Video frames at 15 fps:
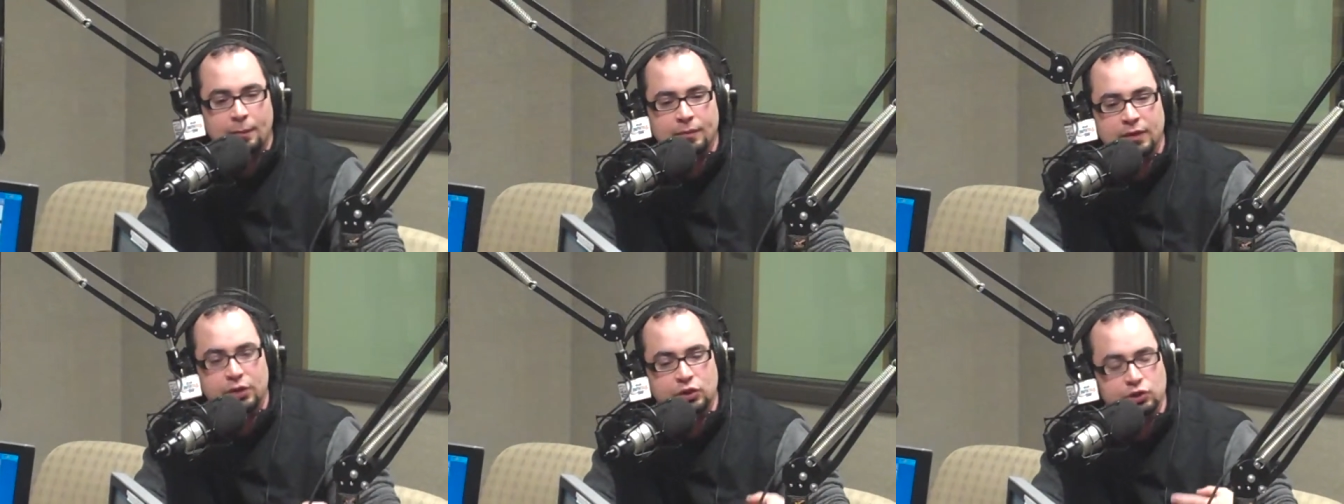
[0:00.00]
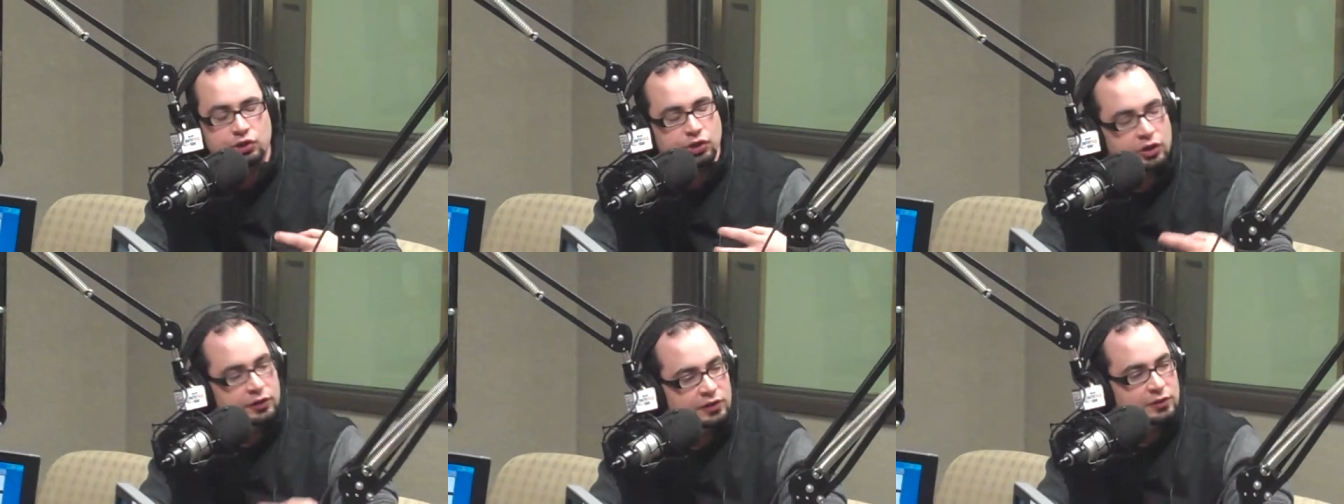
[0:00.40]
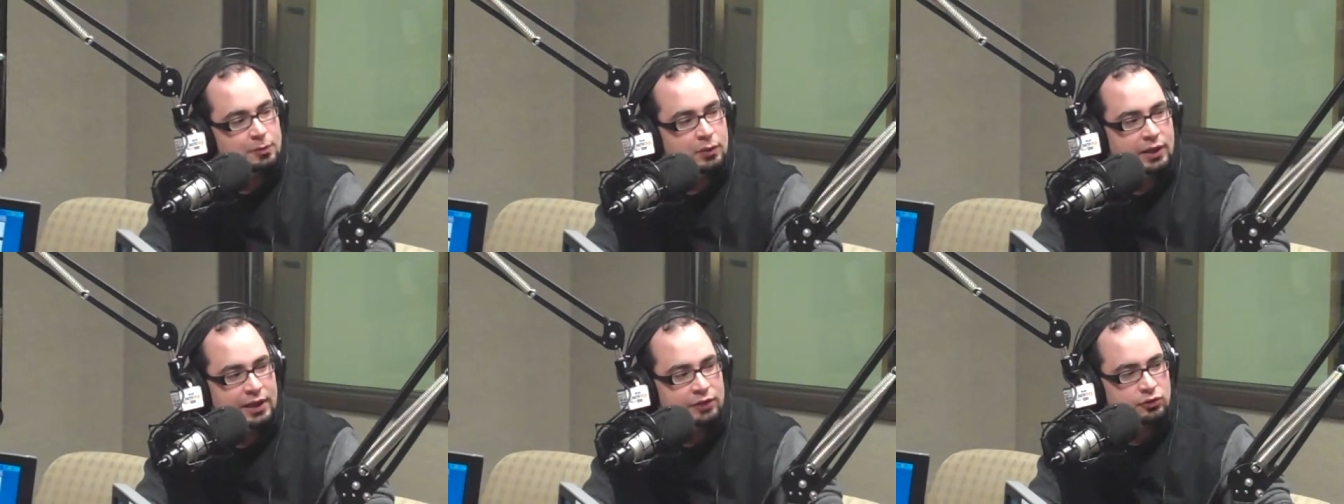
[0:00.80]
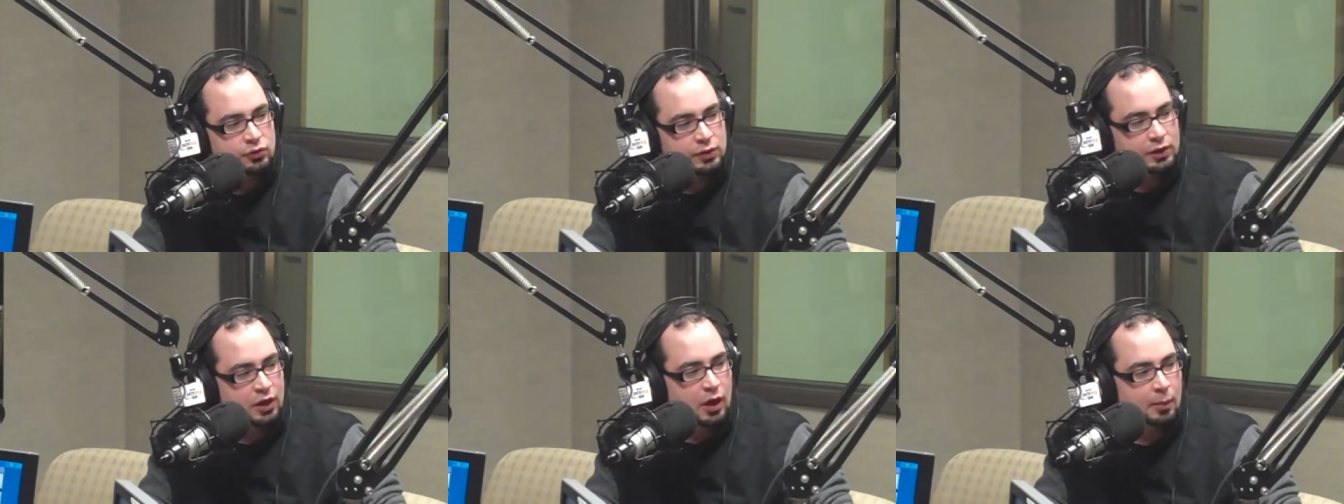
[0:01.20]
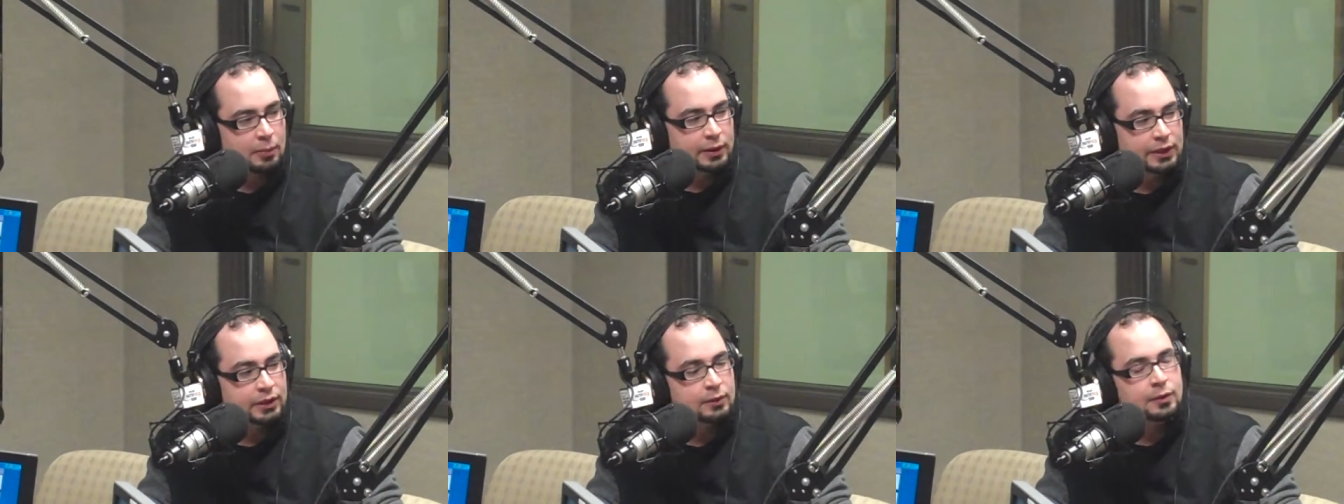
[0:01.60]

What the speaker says: The insurance is placed through the company.